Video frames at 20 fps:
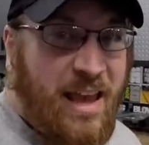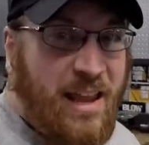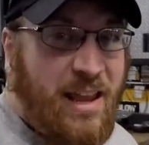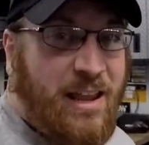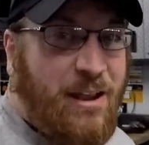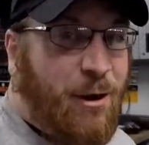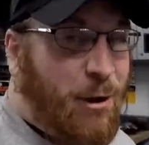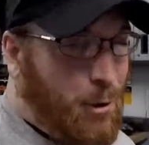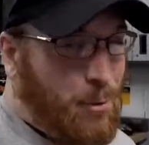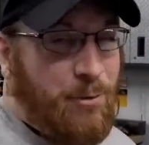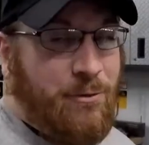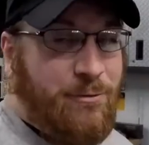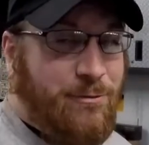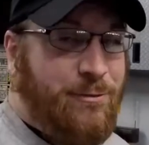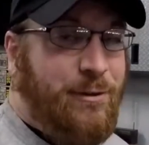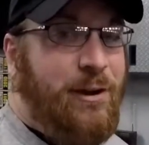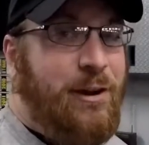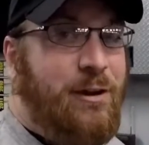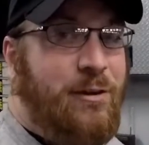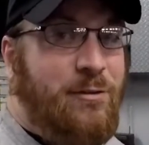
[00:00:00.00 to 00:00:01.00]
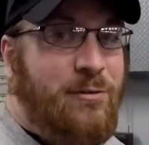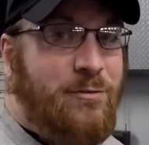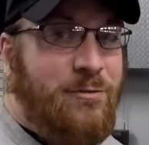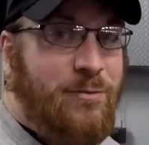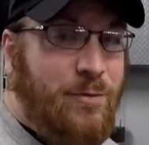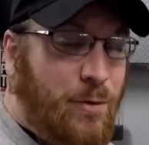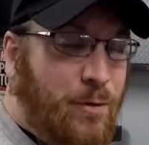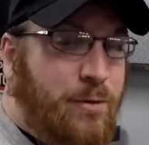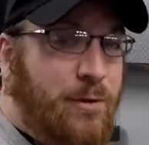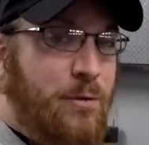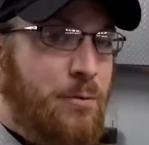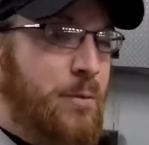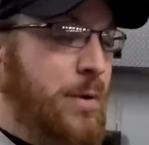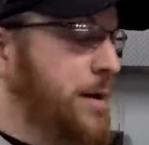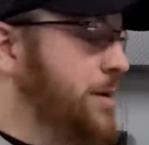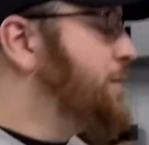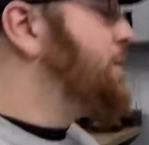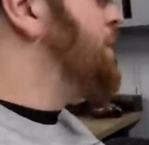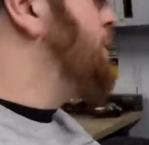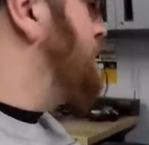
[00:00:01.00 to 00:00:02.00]
a Harbor Freight Vulcan
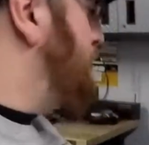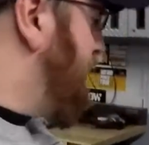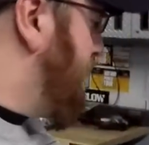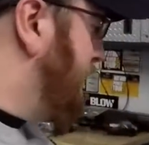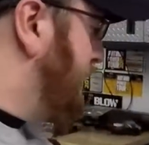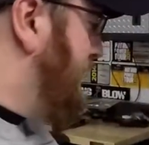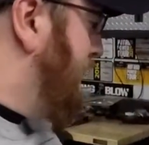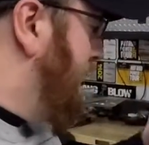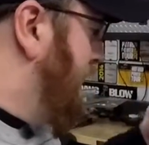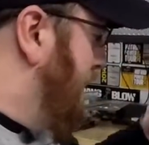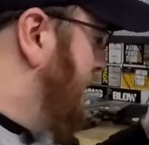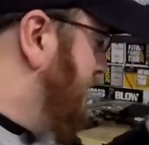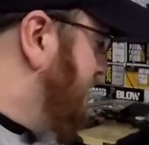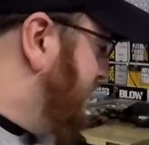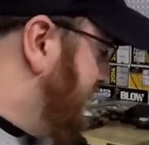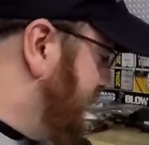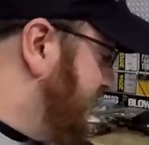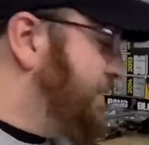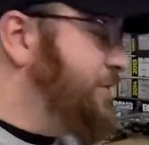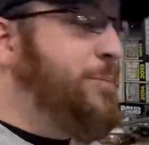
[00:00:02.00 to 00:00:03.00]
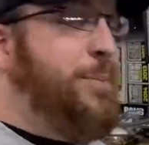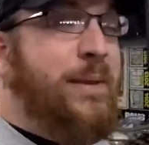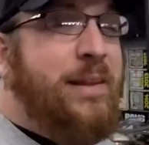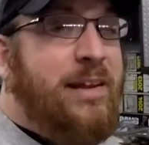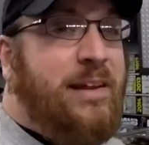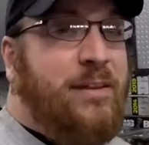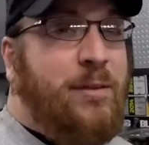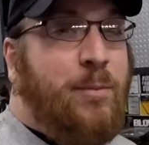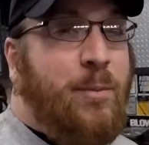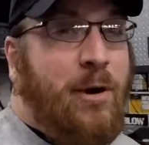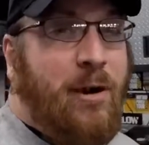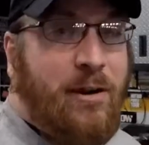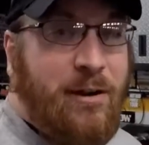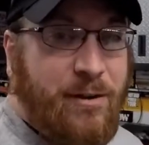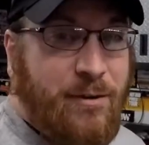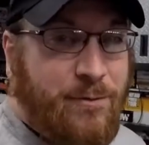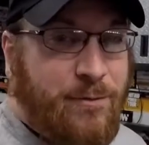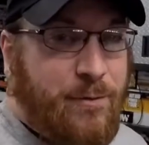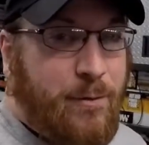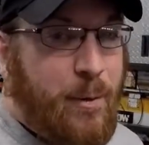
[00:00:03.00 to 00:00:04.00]
welder, but these have been on the
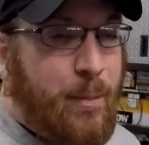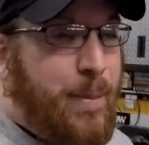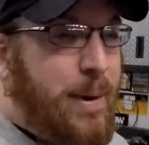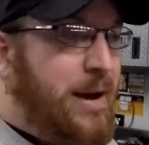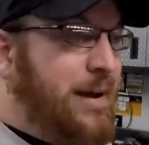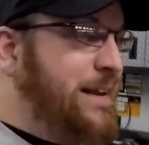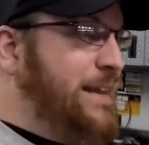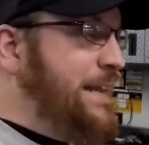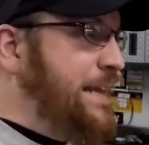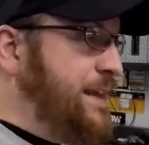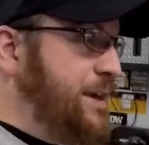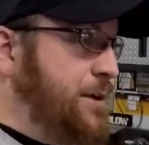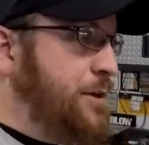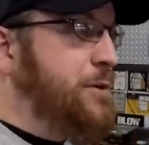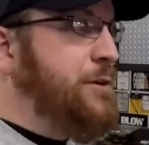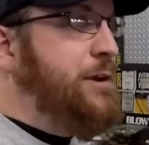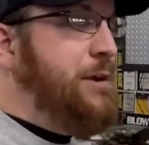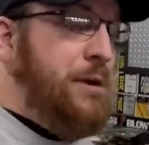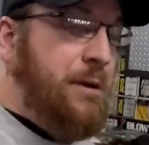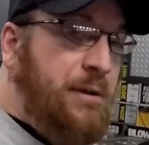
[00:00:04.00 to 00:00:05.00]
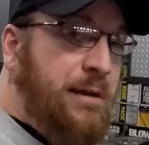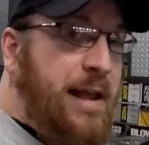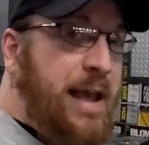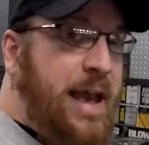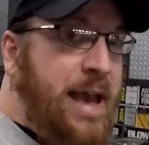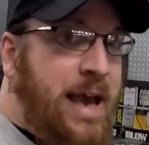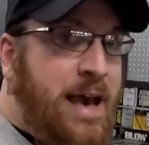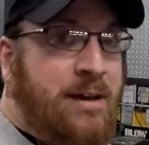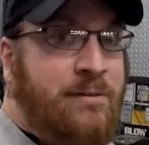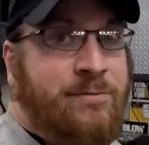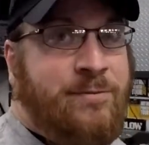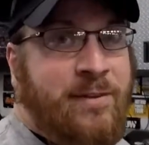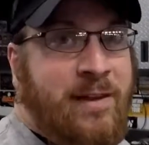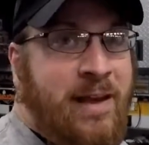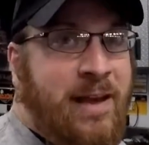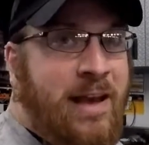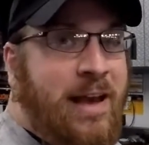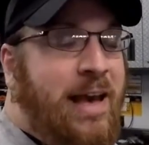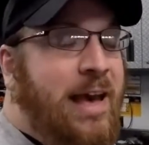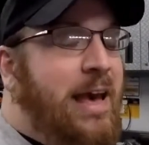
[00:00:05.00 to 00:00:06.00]
market for about a year, year and a half,
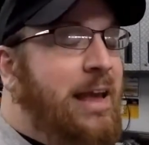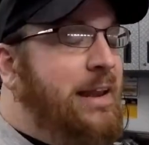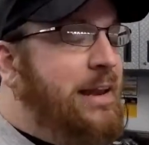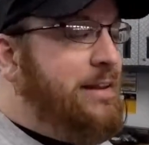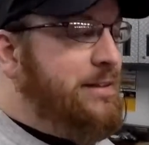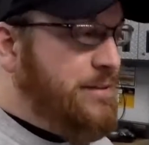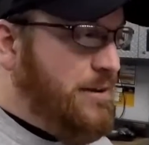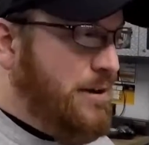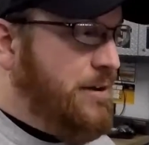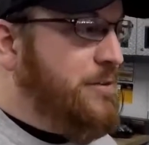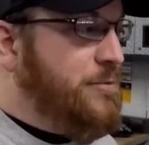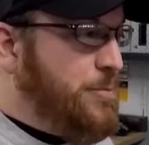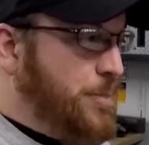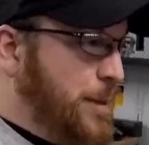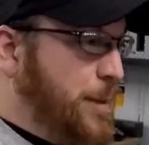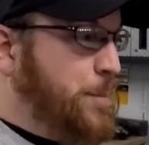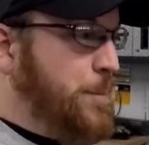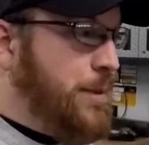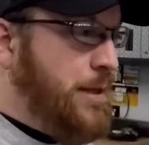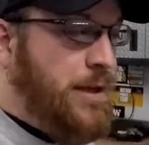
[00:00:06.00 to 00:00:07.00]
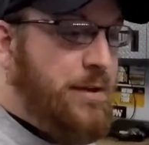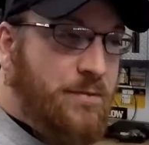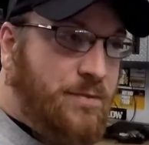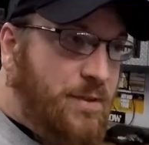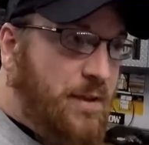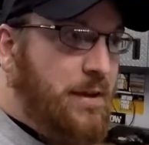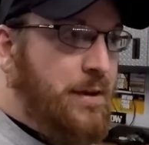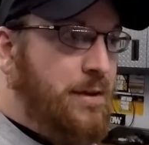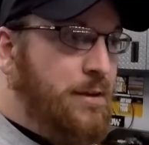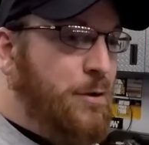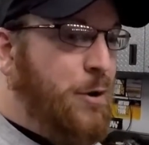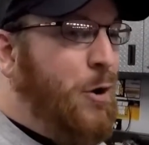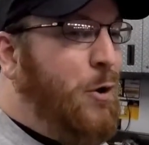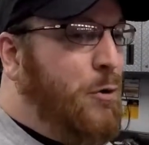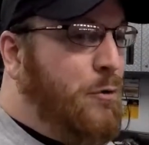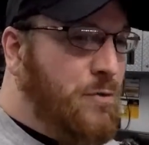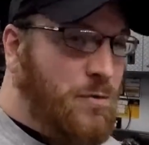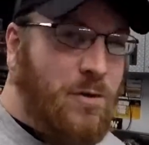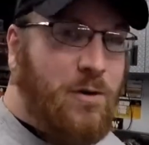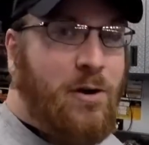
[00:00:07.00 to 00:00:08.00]
and a ton of people have done
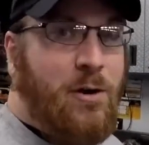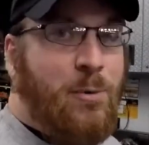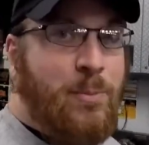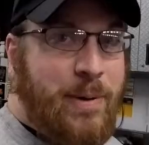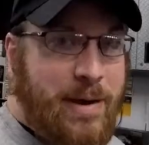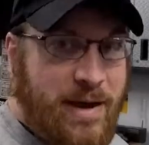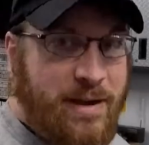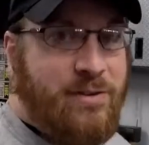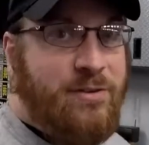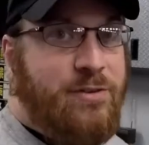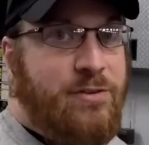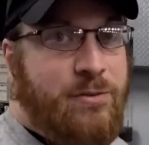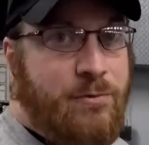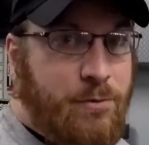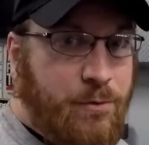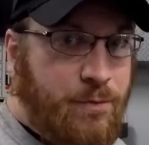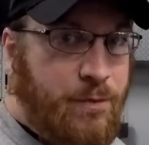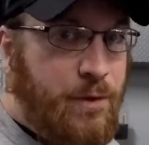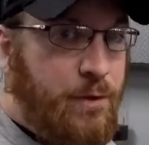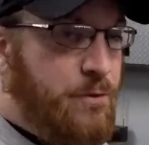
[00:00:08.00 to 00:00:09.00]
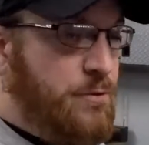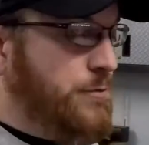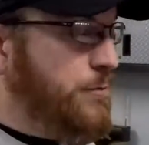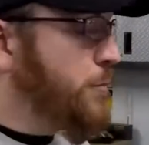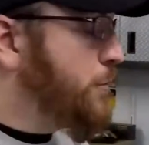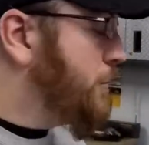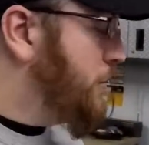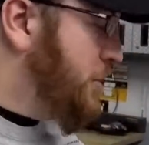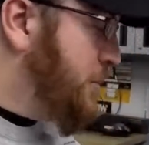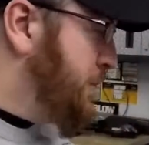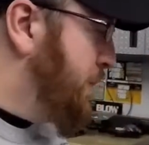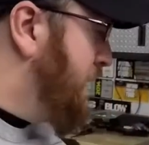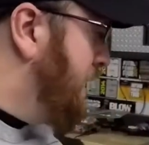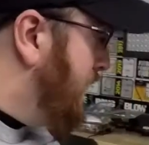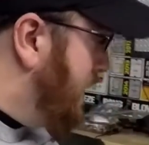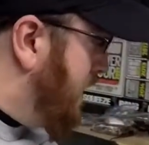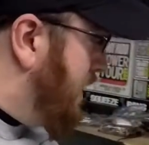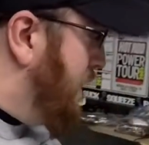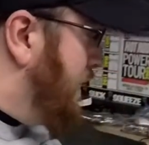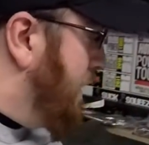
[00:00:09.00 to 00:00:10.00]
overall positive reviews for them.
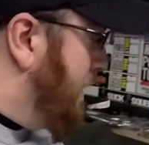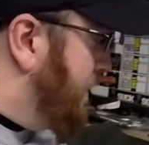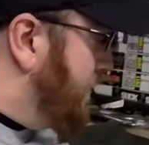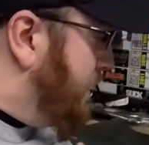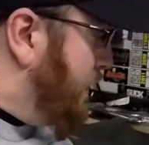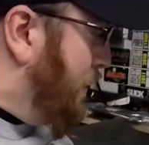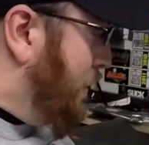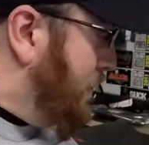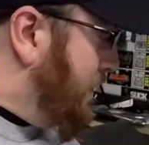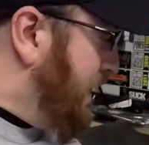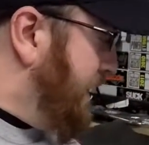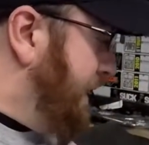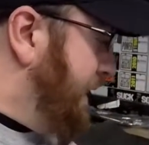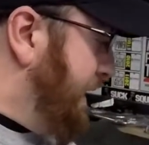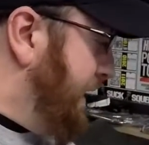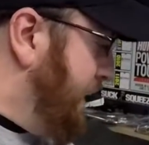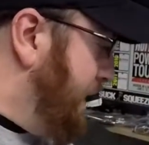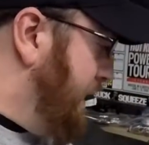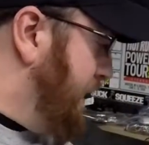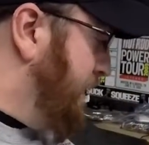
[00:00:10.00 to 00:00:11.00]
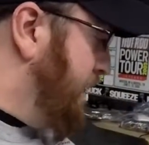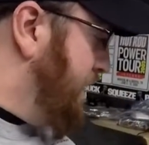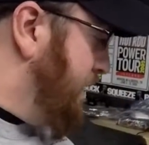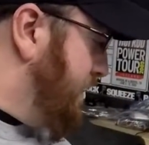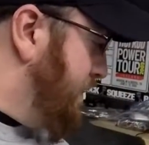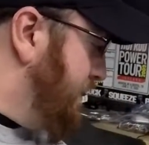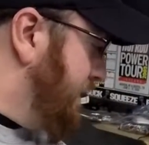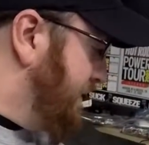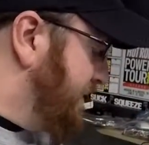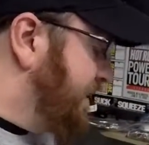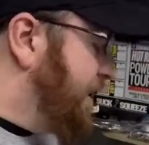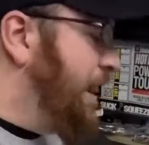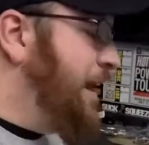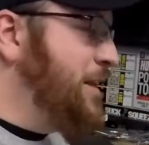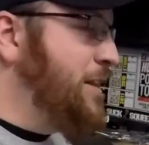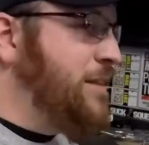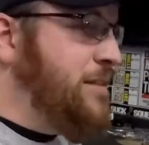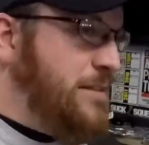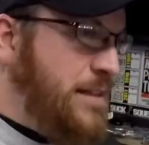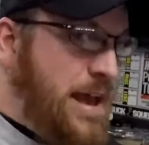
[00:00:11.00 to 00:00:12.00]
The only thing that's
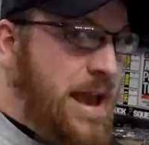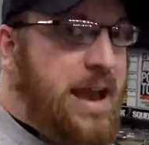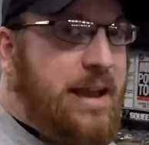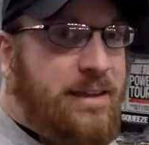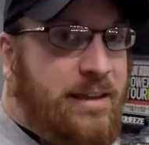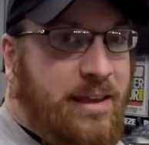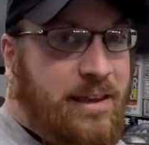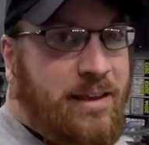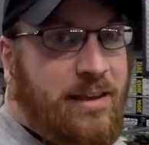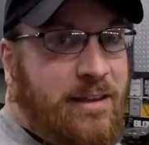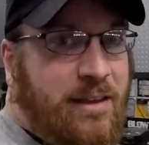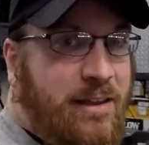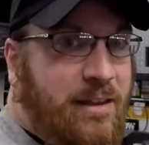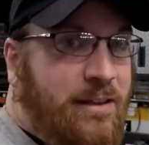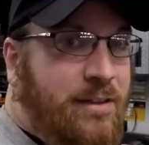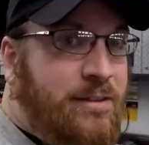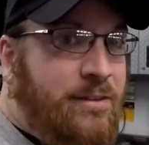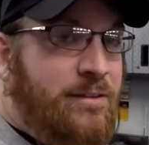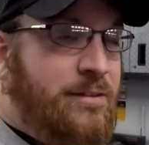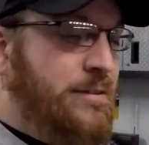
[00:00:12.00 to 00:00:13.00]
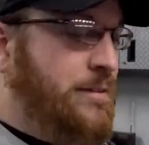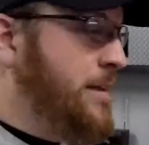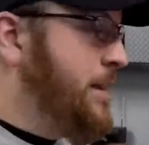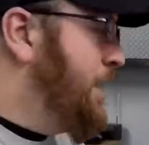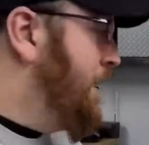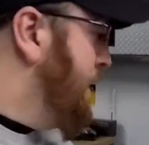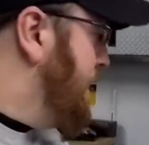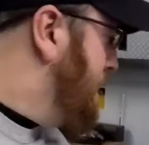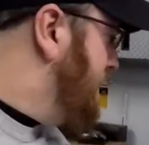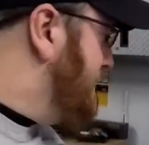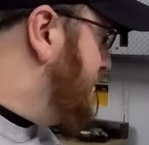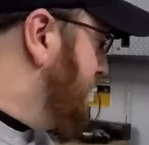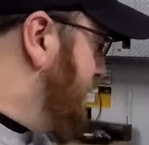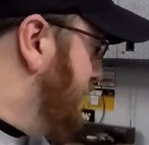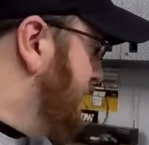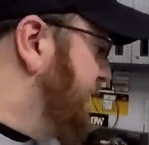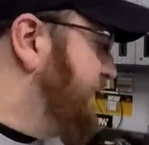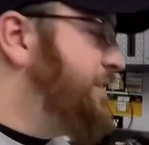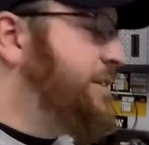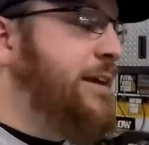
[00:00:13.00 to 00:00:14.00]
kind of lacking is
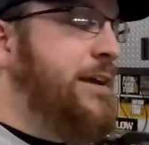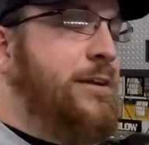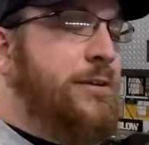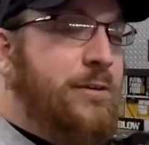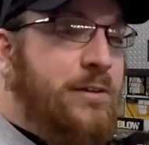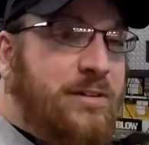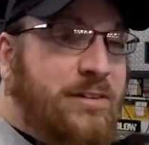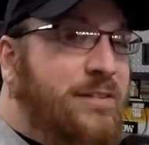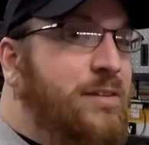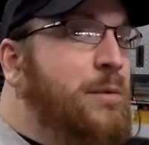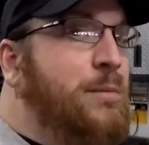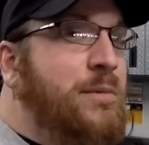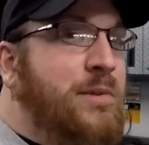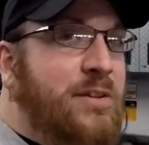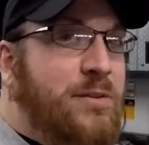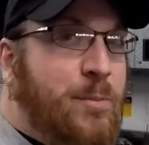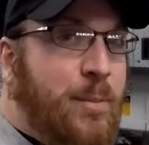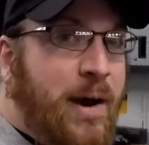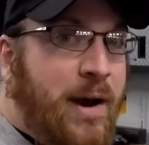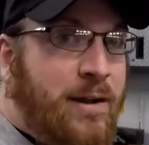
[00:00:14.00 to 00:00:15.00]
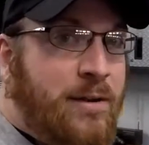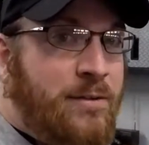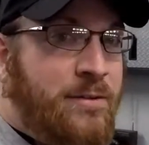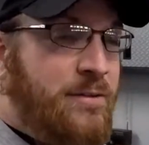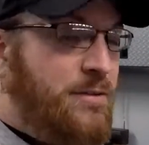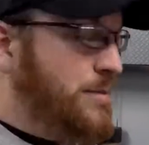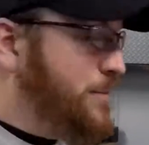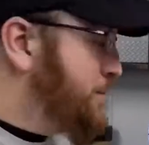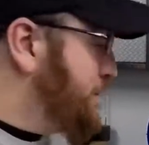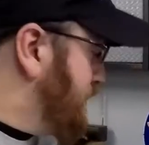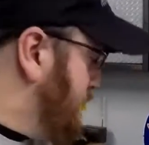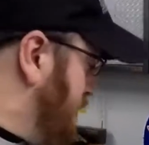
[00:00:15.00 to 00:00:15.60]
duty cycle on some of these models.